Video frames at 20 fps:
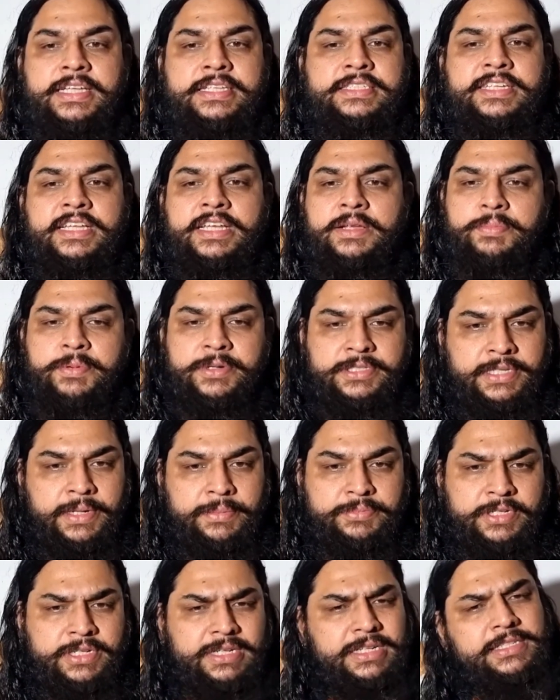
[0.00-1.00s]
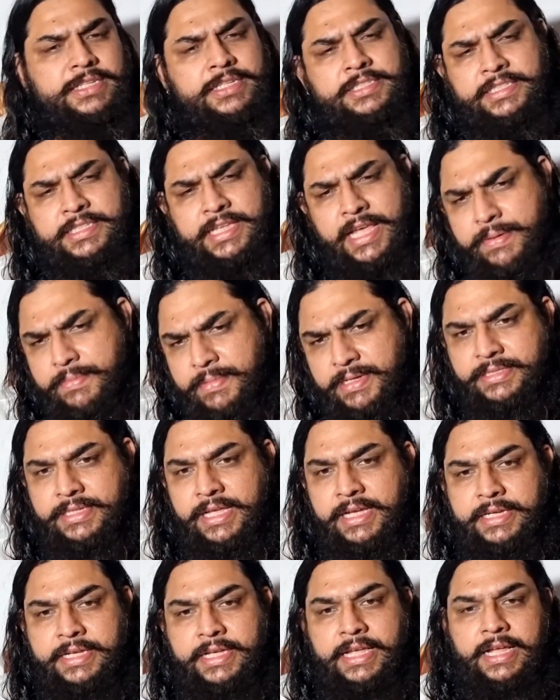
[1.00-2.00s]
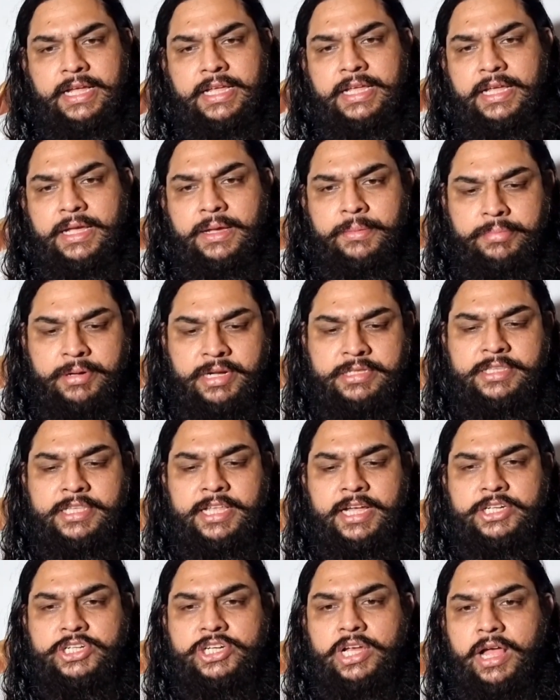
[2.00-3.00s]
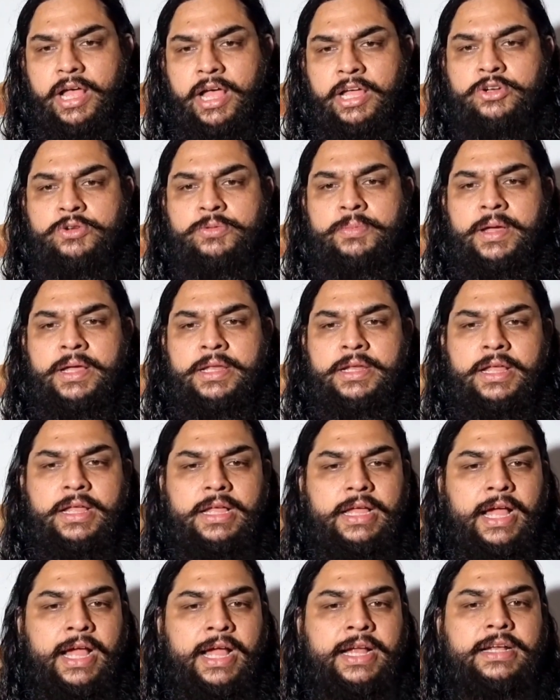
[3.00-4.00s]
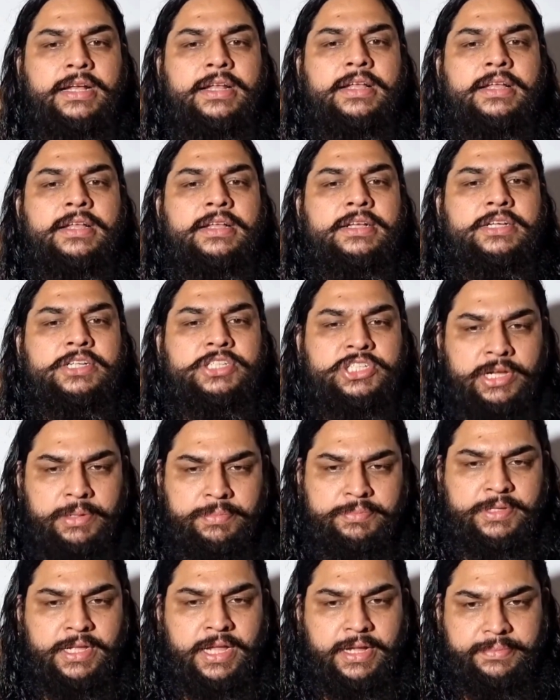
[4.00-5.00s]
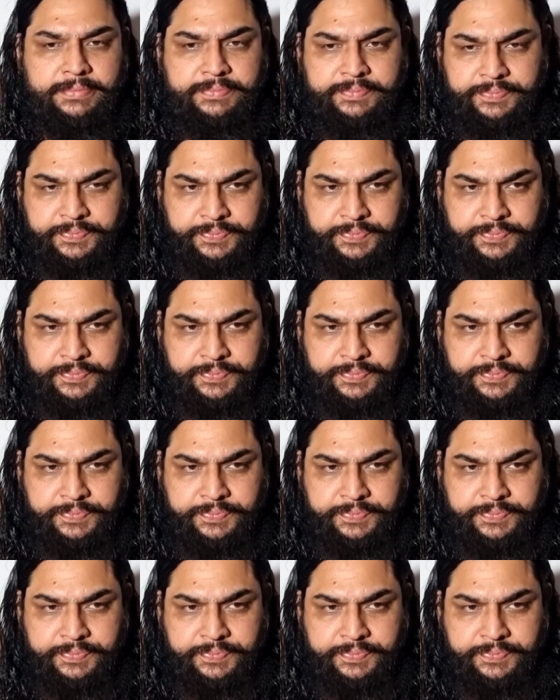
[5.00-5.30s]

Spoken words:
sensory perception is the same as Sankhya. Pratyaksha, Anumana and Shabdha.